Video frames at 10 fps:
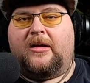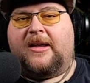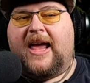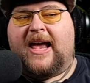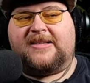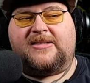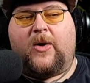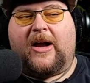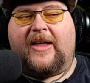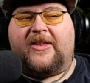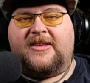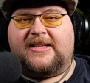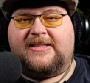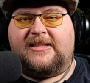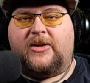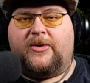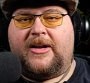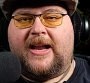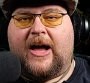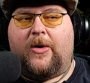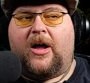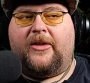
Yes, so I got the Dusty Donut now